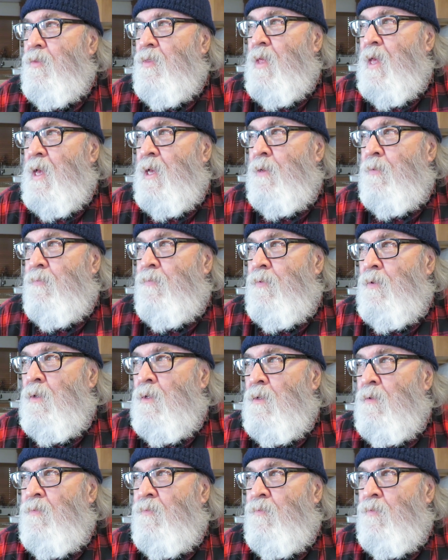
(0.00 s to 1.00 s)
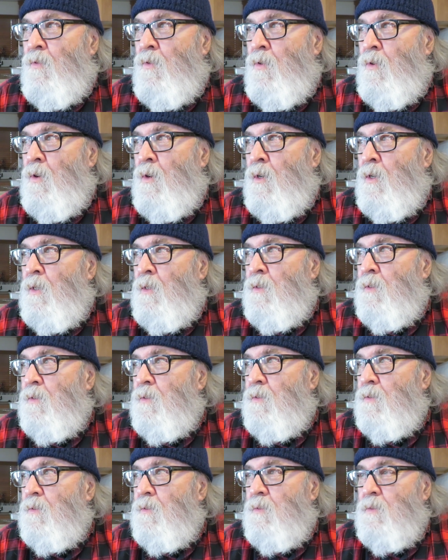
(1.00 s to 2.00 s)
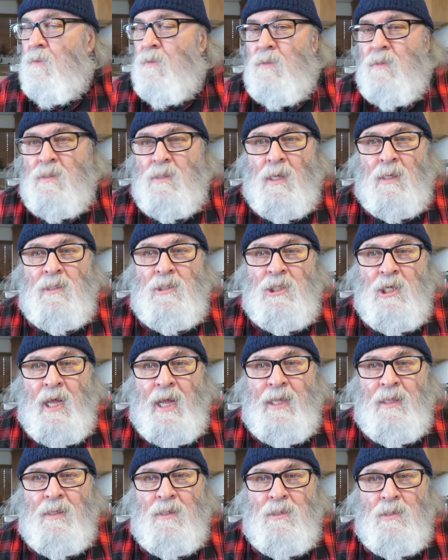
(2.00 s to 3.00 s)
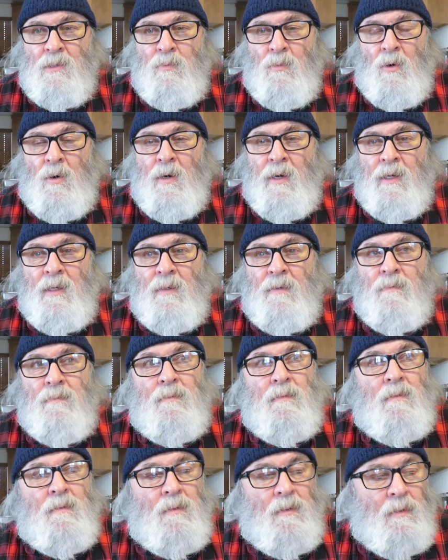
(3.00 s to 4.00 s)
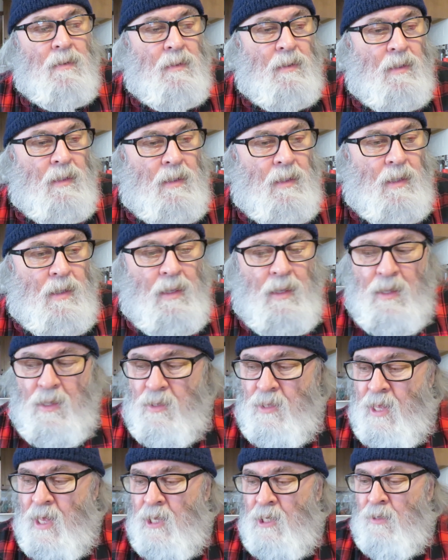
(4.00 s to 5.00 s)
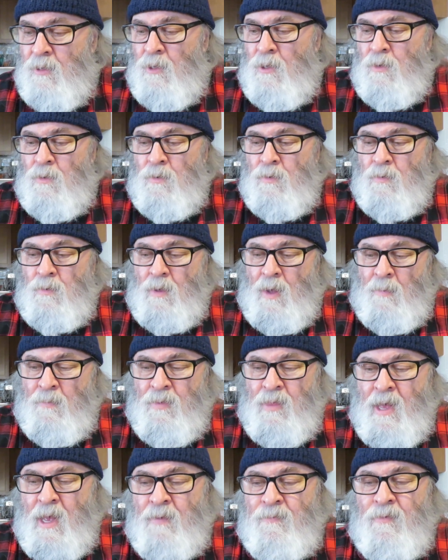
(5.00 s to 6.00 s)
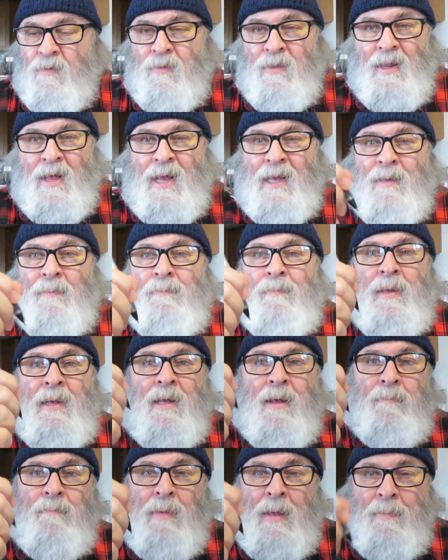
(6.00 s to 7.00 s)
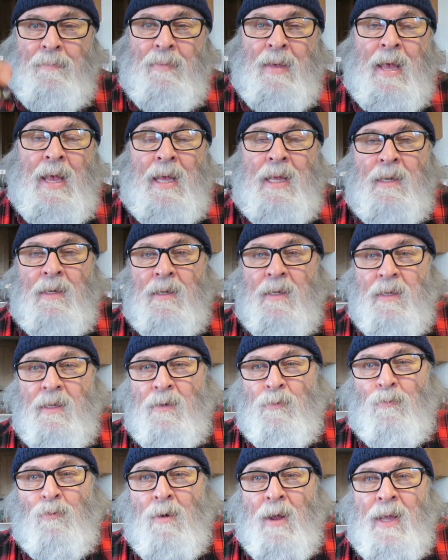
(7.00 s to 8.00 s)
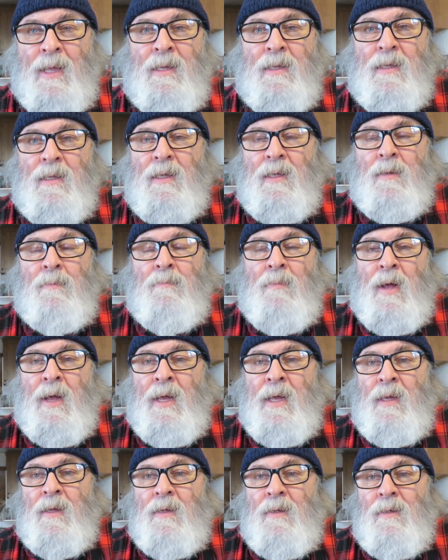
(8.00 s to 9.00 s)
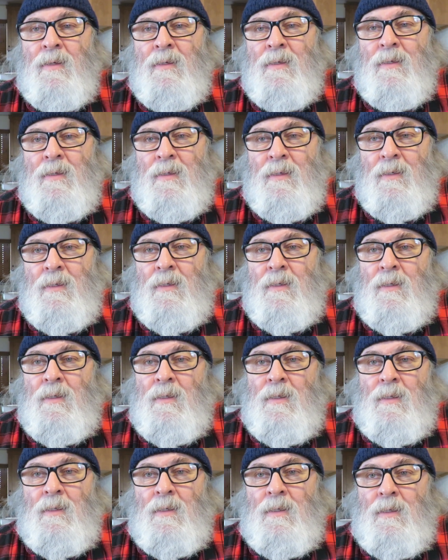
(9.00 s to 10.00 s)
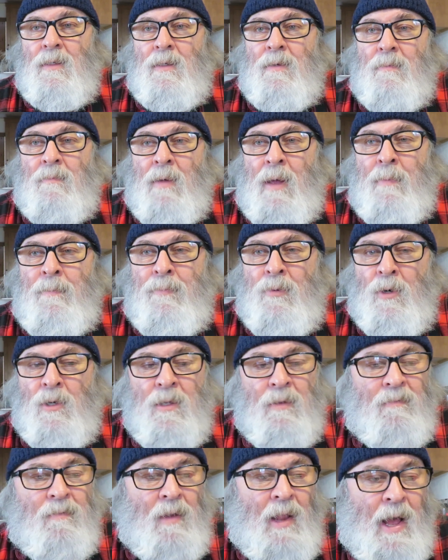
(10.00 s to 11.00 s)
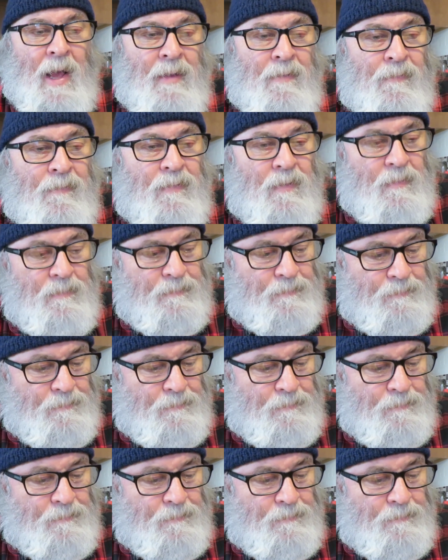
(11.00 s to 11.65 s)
thankful for sunshine this morning. Thank you. I'm thankful that I can pick up my pen and write in my my book of life.